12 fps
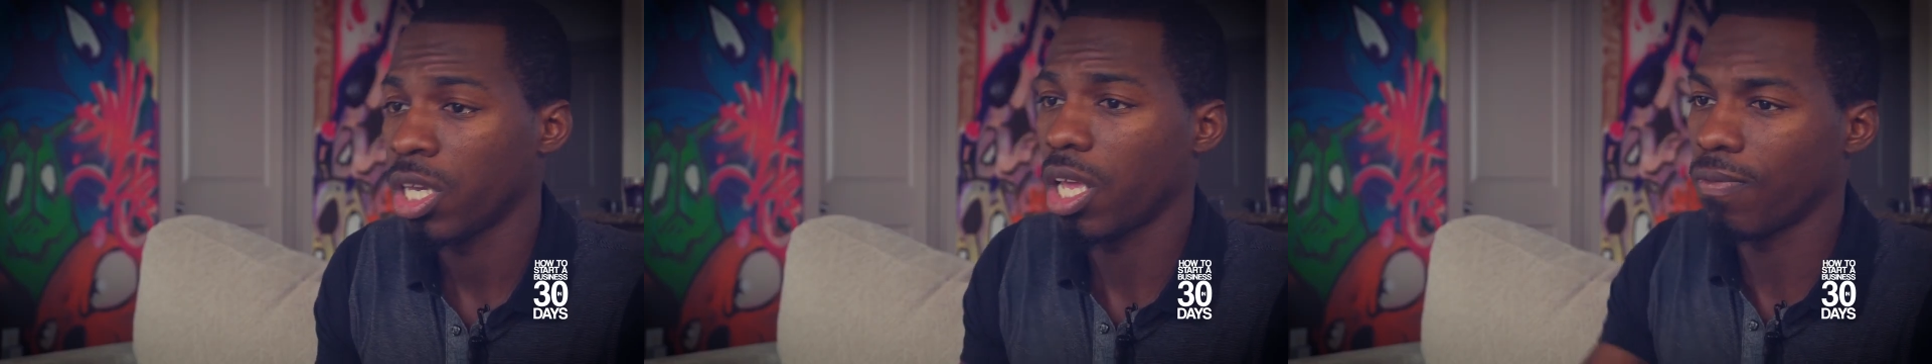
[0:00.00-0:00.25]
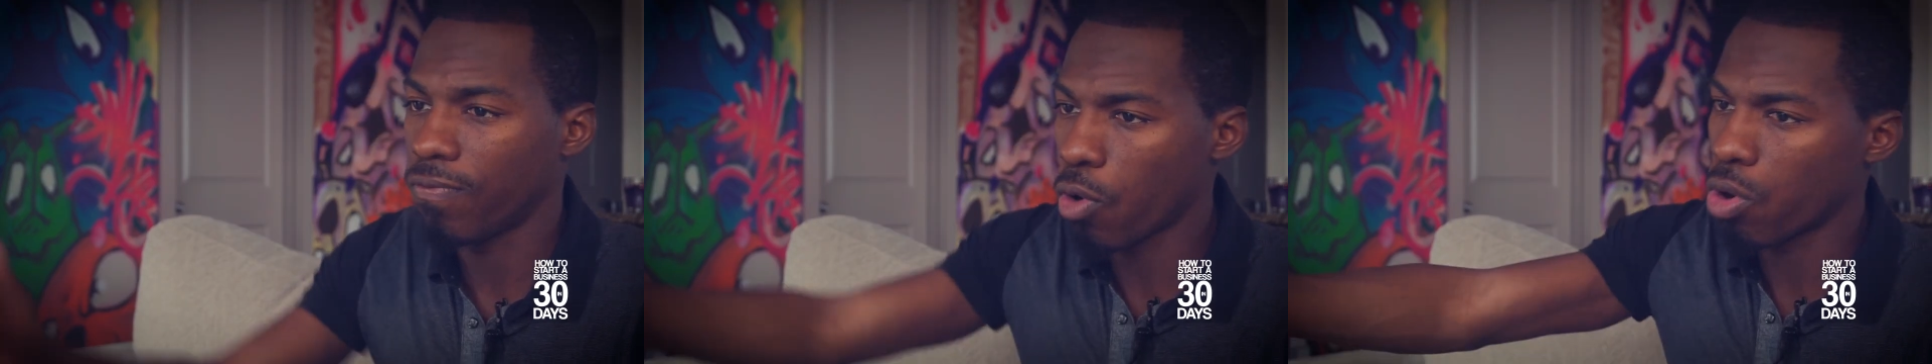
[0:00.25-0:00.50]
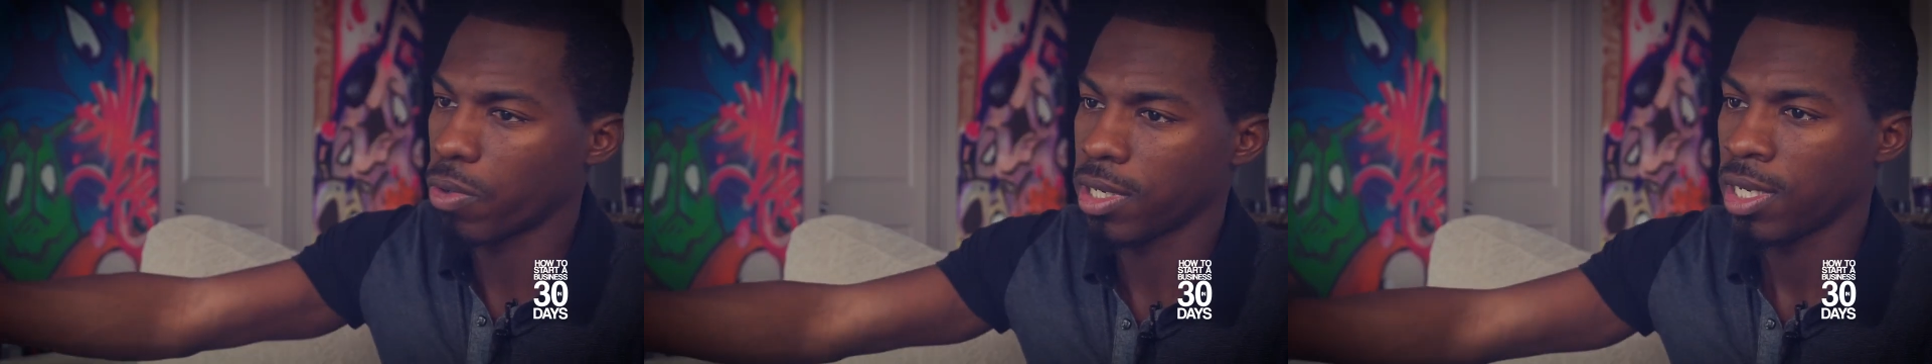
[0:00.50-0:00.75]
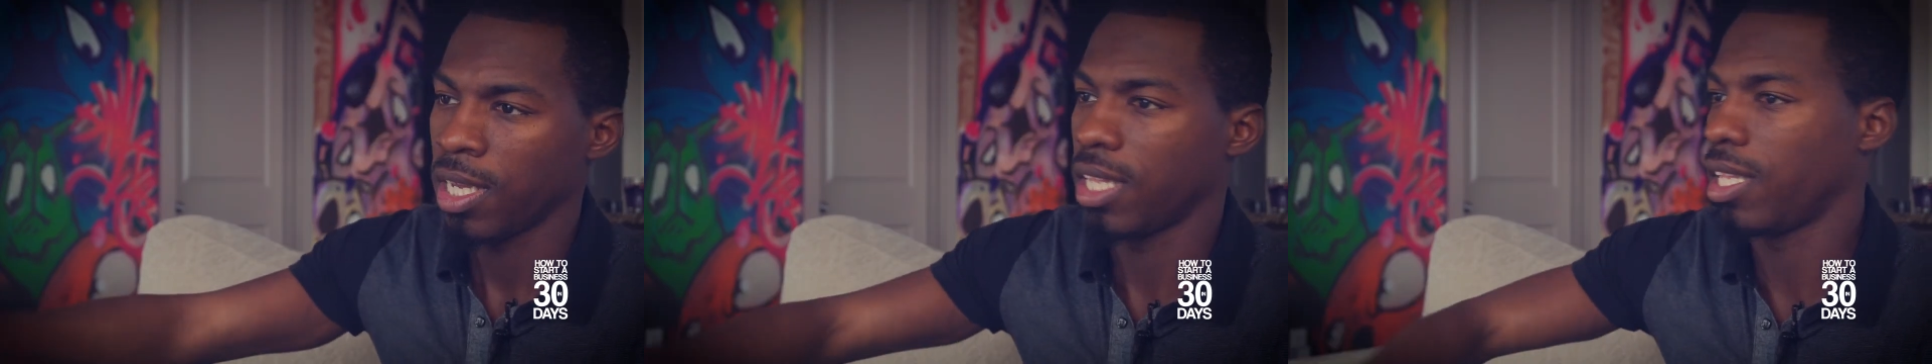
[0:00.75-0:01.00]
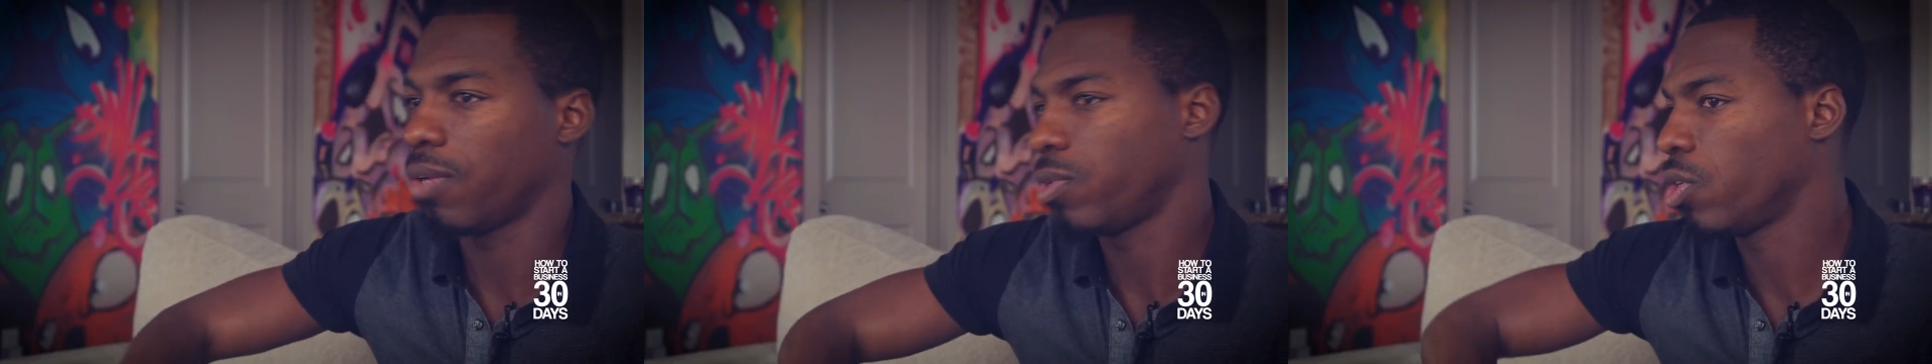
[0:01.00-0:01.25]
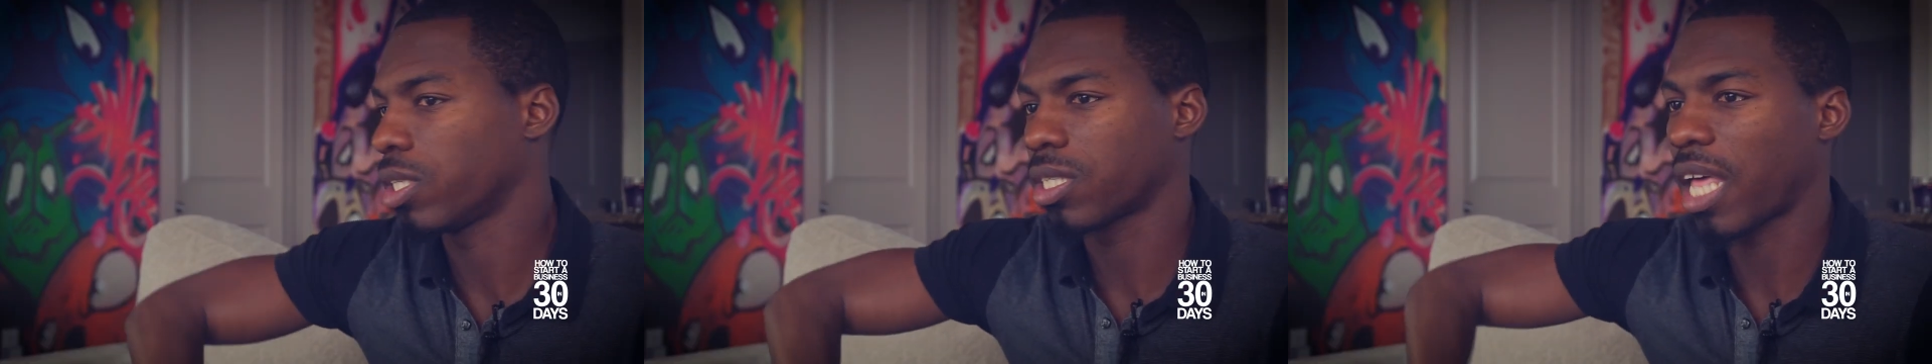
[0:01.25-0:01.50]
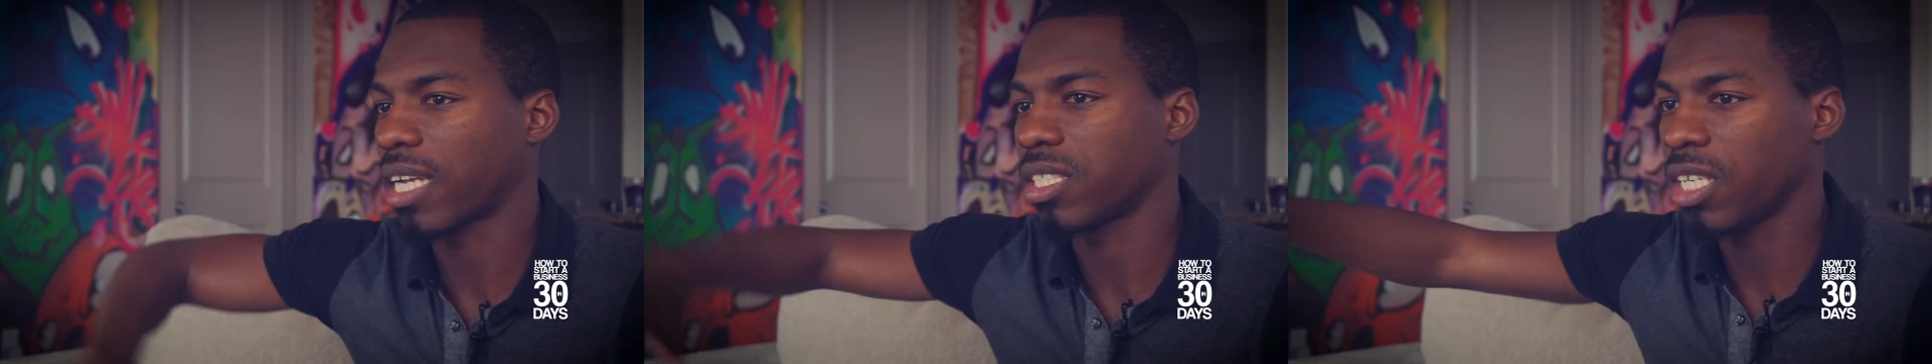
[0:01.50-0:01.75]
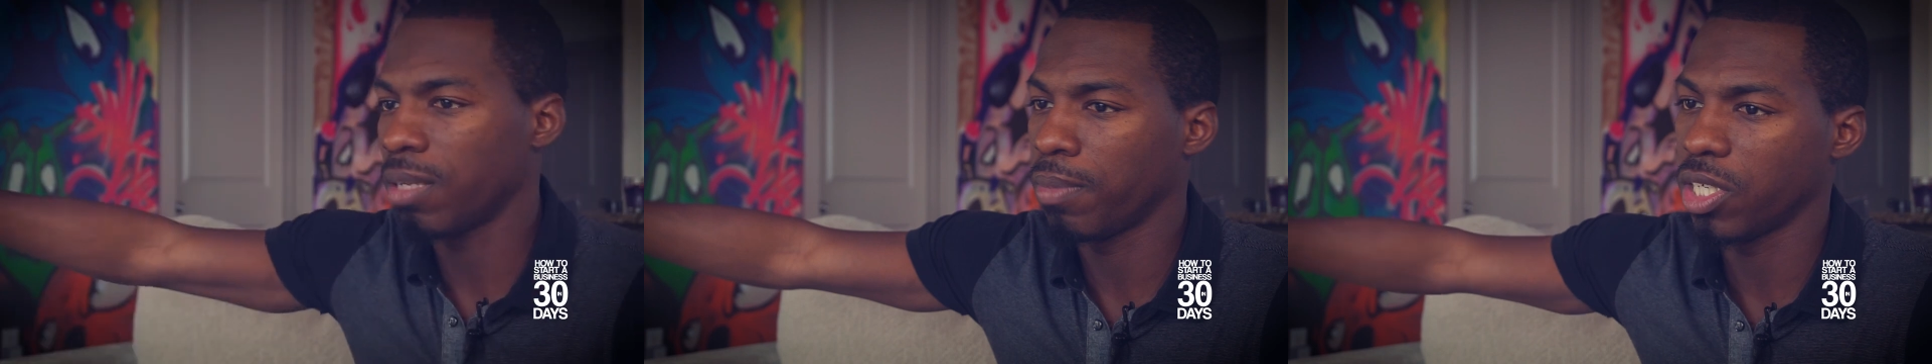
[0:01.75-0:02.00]
and forward. And then when you get to like a
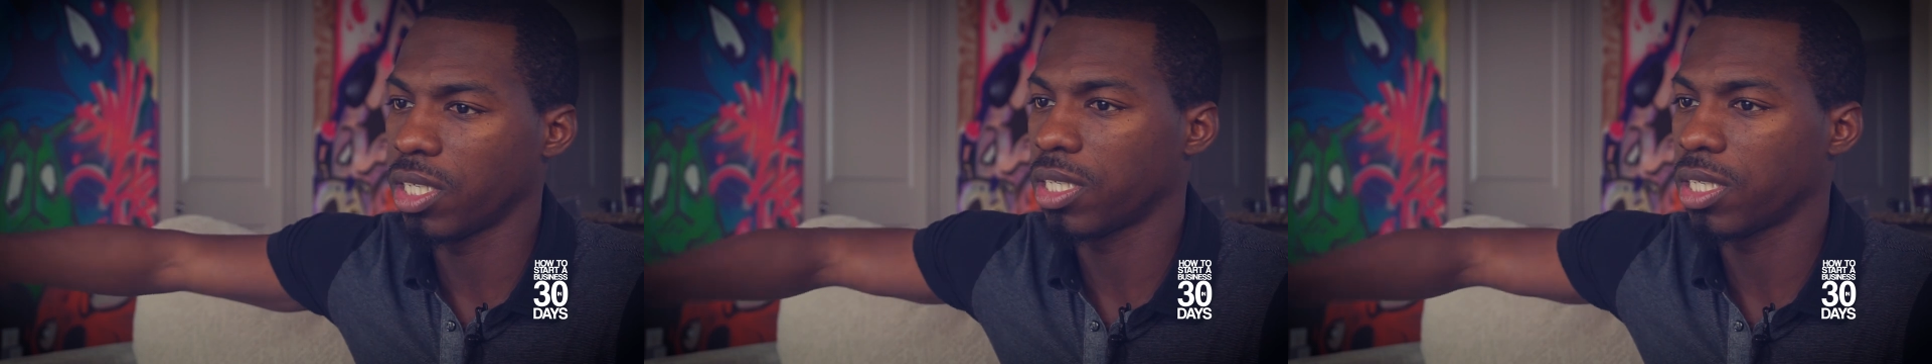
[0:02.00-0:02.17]
ten million,